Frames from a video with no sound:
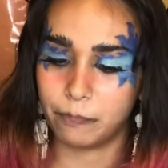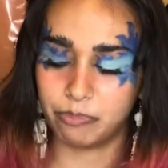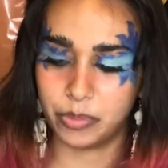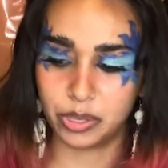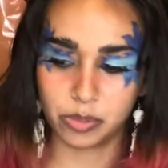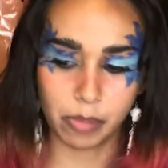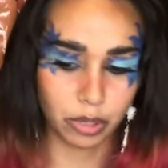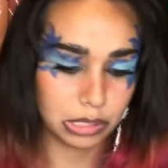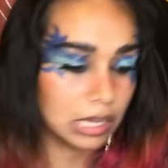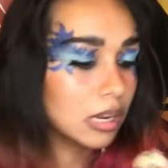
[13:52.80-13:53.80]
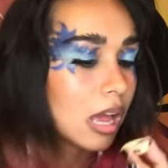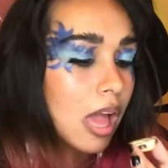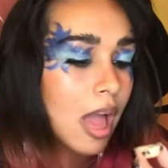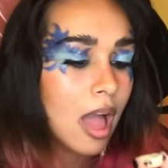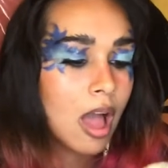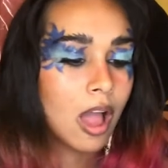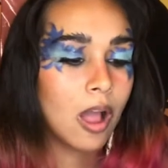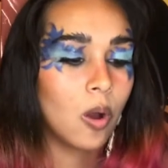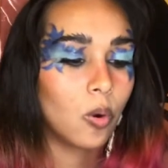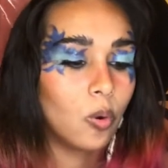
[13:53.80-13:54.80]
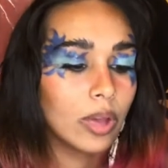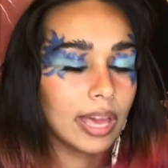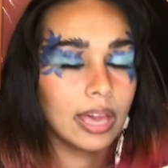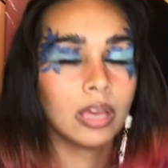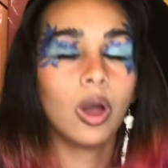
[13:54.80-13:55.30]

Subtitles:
And it's melted. Okay.